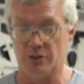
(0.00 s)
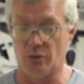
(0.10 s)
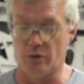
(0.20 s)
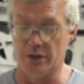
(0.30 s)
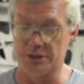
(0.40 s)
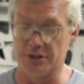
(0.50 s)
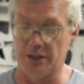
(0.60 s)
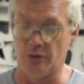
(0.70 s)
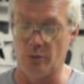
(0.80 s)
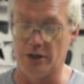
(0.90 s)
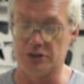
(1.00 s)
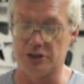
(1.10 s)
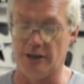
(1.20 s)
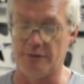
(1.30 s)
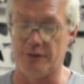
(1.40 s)
or this thing will wear
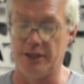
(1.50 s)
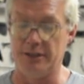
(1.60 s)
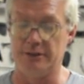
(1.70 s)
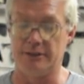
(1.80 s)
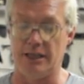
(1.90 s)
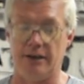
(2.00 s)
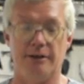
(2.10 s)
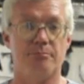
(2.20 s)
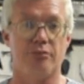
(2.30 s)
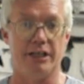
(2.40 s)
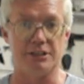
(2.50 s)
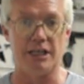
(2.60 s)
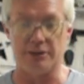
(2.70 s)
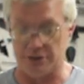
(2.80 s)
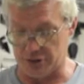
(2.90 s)
itself thin that it breaks
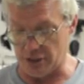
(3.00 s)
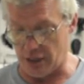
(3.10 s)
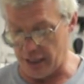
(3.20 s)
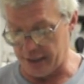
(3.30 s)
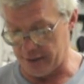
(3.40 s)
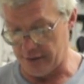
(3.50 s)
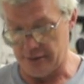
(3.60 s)
out the side.